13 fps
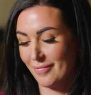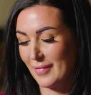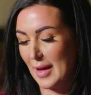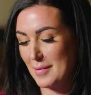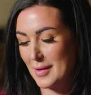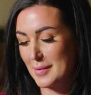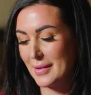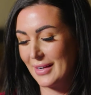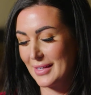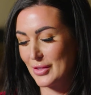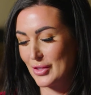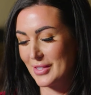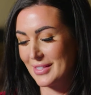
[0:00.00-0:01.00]
That must be
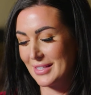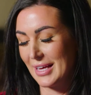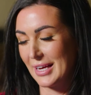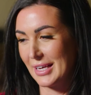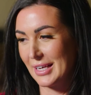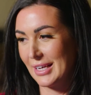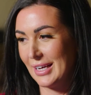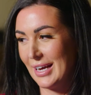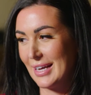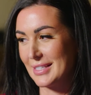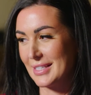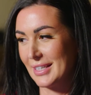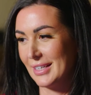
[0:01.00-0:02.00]
nice, just like
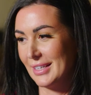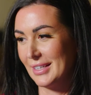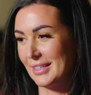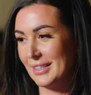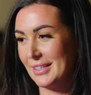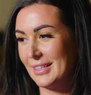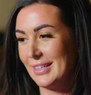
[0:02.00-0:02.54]
as a